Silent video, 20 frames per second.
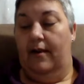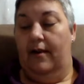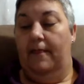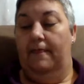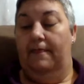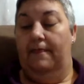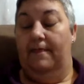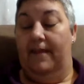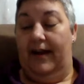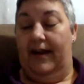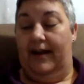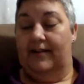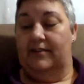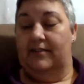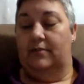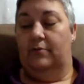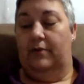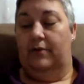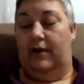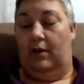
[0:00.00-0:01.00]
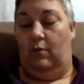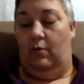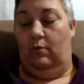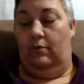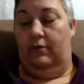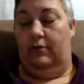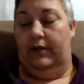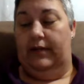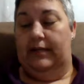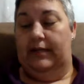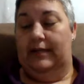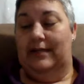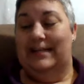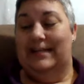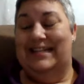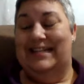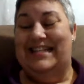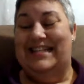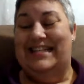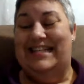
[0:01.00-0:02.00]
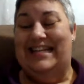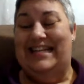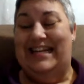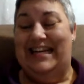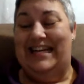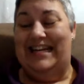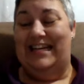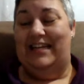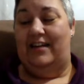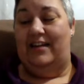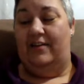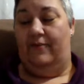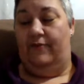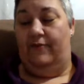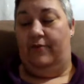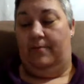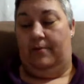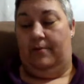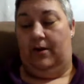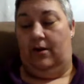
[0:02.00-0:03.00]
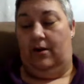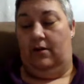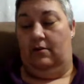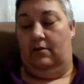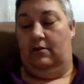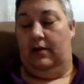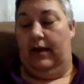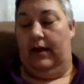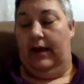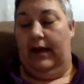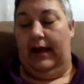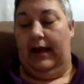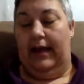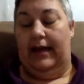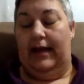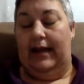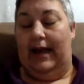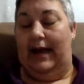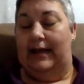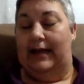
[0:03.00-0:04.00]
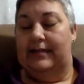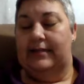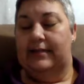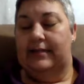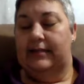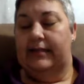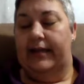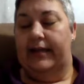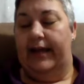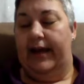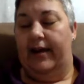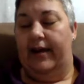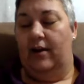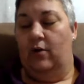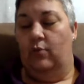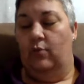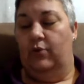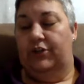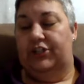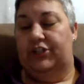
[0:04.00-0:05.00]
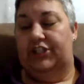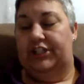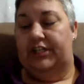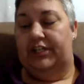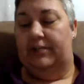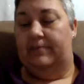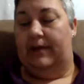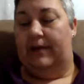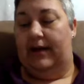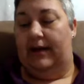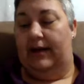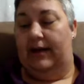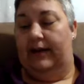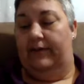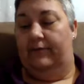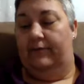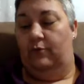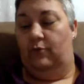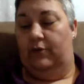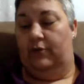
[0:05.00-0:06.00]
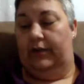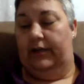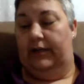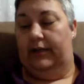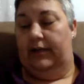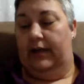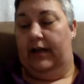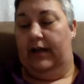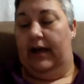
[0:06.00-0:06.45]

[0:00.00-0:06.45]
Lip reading: That's what I wanted, needed from her. And I didn't care what she might have wanted.